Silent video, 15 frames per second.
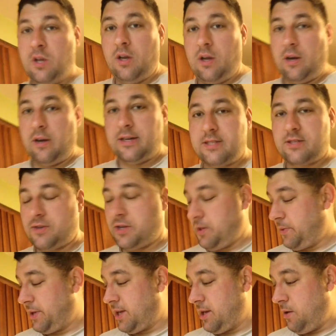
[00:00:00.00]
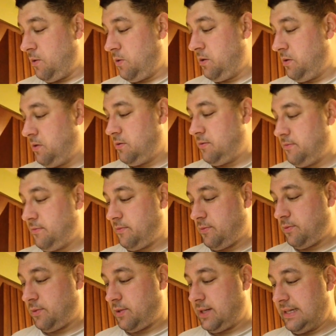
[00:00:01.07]
All right, so here we go.
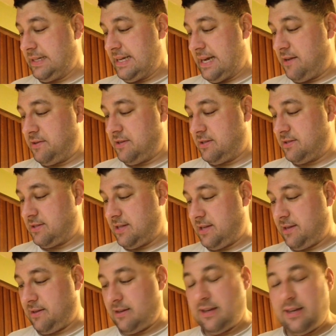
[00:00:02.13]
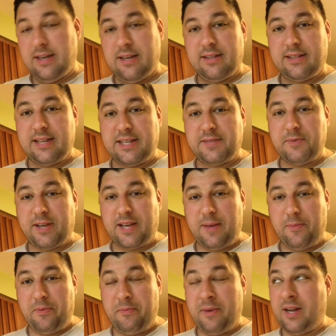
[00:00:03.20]
We're going to down this thing. It takes me a
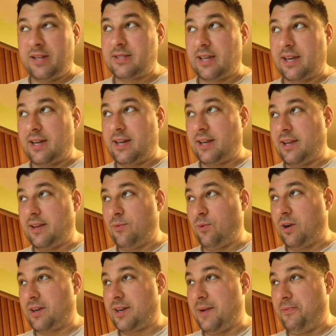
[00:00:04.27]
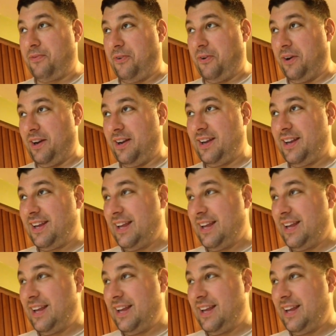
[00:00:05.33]
couple of minutes. I got to get worked up for it.